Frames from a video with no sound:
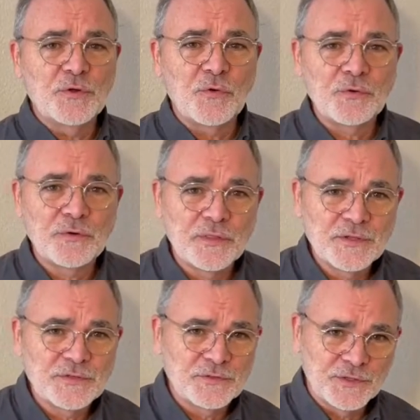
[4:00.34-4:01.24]
to order
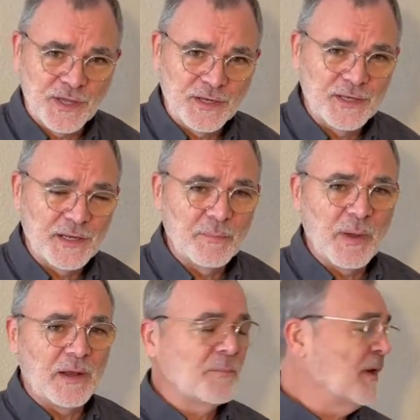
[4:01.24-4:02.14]
this, you'll get it in
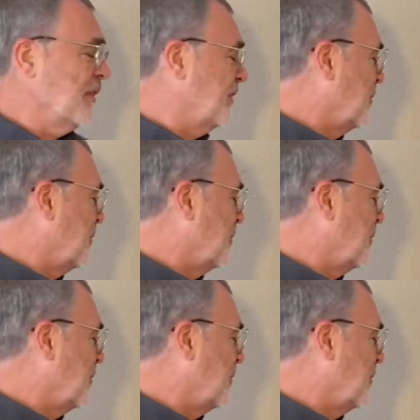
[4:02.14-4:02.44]
about a month.